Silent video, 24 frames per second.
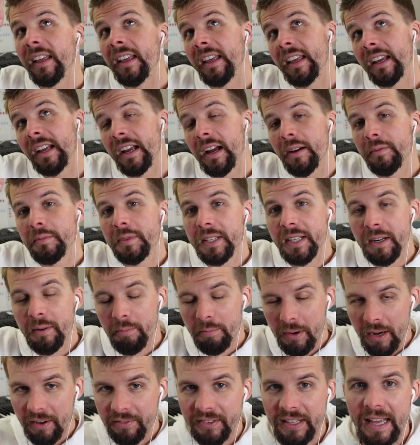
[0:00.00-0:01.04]
it comes in
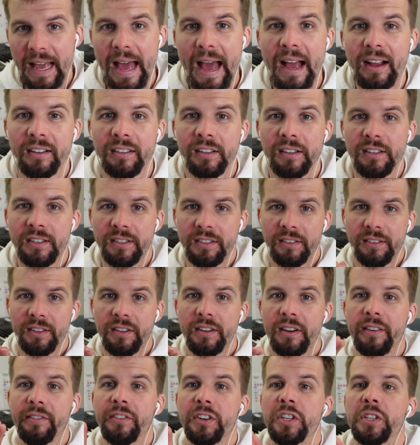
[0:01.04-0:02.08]
above the actors, so they're
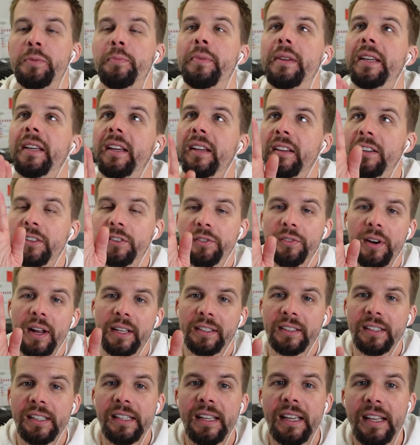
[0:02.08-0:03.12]
never speaking
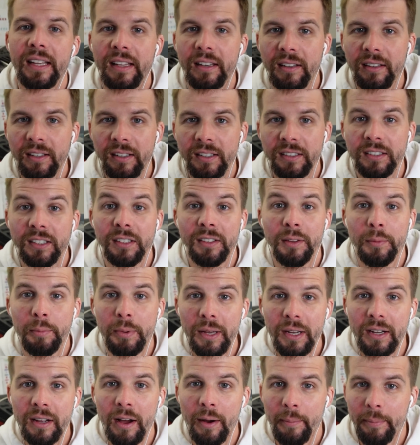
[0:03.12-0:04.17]
directly into the
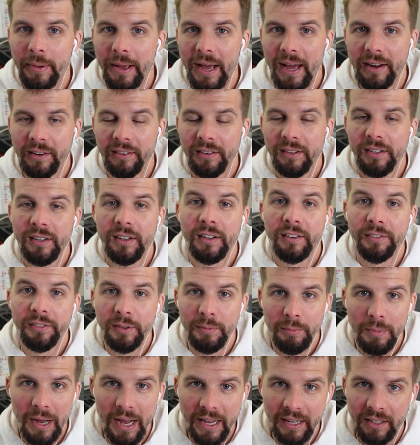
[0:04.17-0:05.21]
pickup pattern of
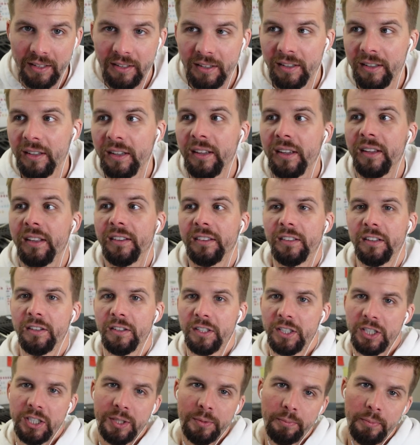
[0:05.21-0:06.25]
the mic.
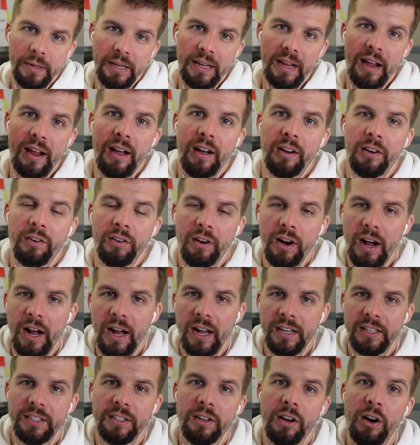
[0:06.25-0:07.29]
They're speaking
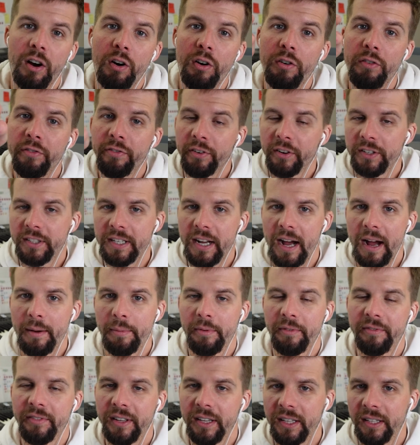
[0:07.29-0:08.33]
across, over top
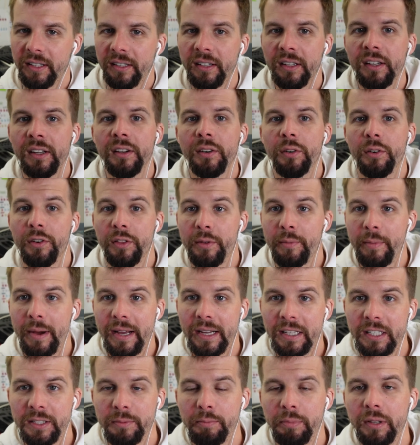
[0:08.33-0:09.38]
of it, or the
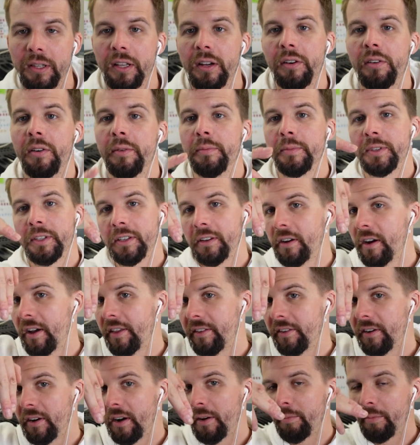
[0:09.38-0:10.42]
mic is below them. So you're
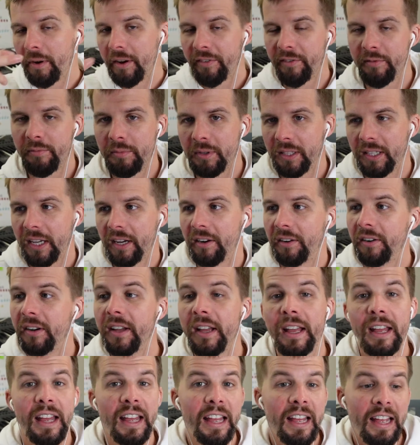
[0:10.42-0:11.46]
either above and below.
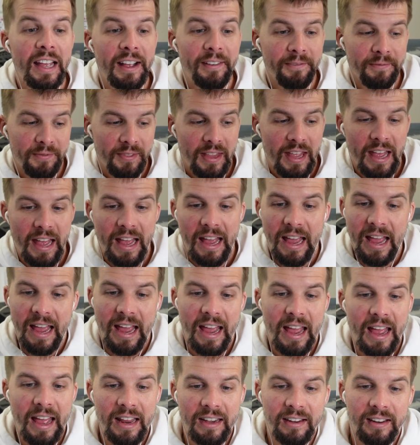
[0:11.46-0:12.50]

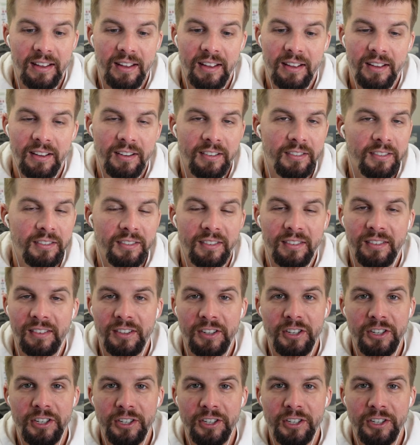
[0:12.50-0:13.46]
And by